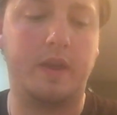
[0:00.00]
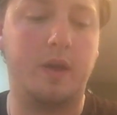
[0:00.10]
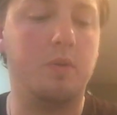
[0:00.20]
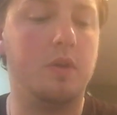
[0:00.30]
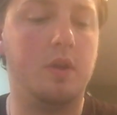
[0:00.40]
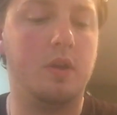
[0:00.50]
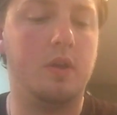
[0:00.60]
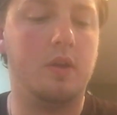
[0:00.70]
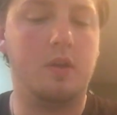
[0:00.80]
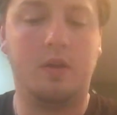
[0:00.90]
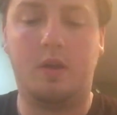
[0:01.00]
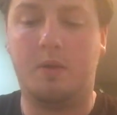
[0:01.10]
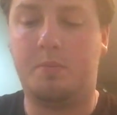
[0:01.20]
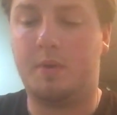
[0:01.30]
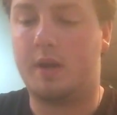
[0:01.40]
now,
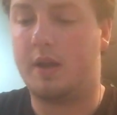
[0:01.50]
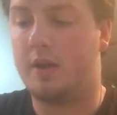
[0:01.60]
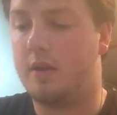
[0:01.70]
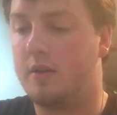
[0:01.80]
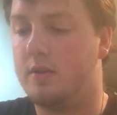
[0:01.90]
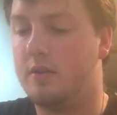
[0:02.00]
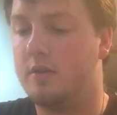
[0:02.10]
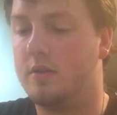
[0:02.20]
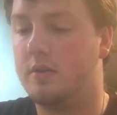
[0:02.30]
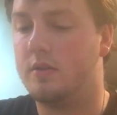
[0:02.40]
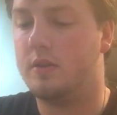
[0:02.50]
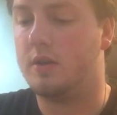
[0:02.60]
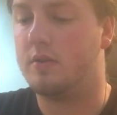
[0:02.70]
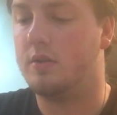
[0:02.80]
but yeah.